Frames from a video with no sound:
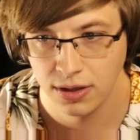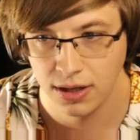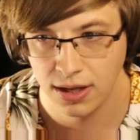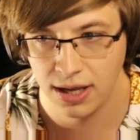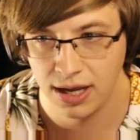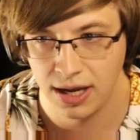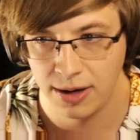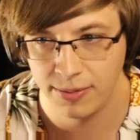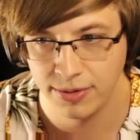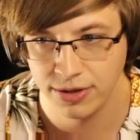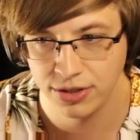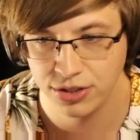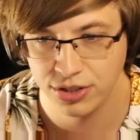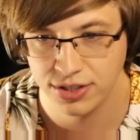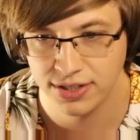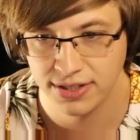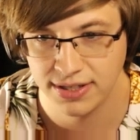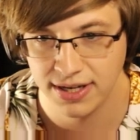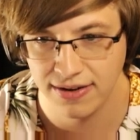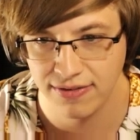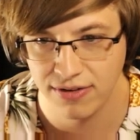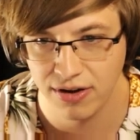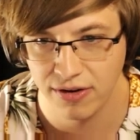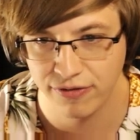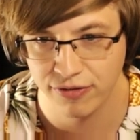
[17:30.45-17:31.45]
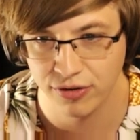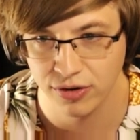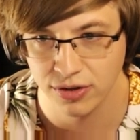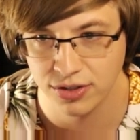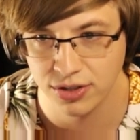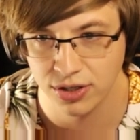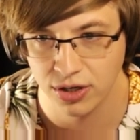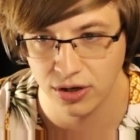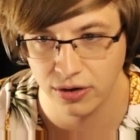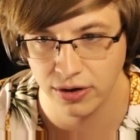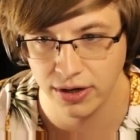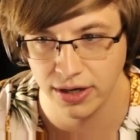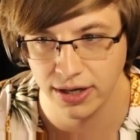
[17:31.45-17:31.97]
I'm gonna just save up for a
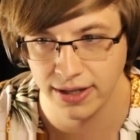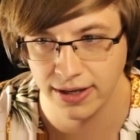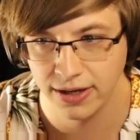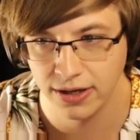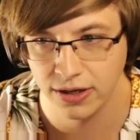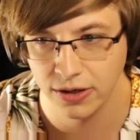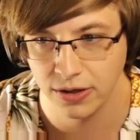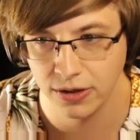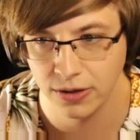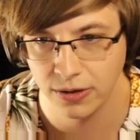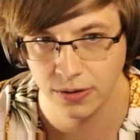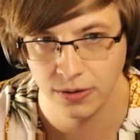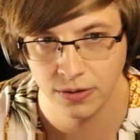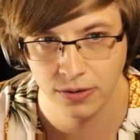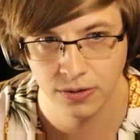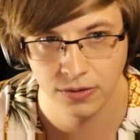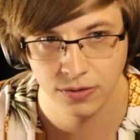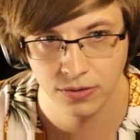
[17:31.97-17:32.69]
turret here.